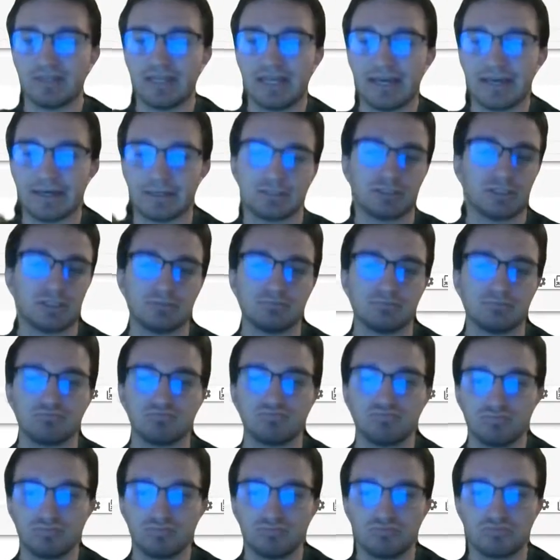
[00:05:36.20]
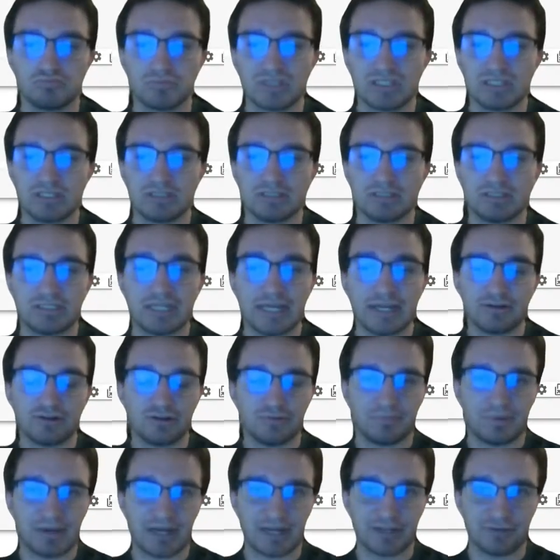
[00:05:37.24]
x.
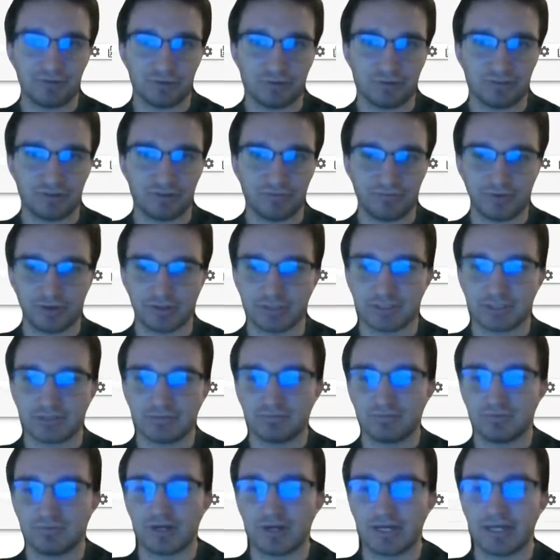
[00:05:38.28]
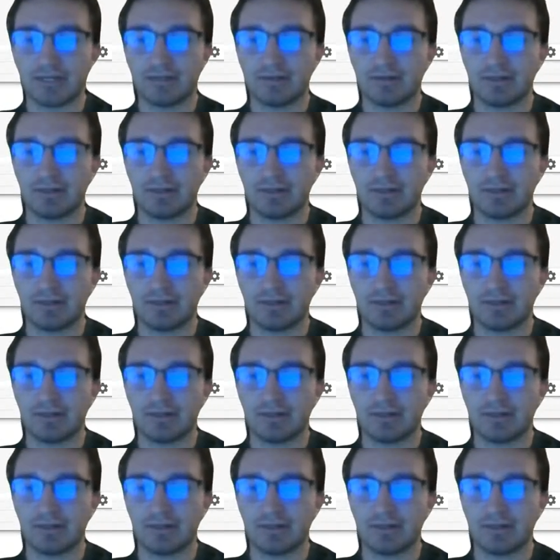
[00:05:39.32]
Standard PyTorch inference, right?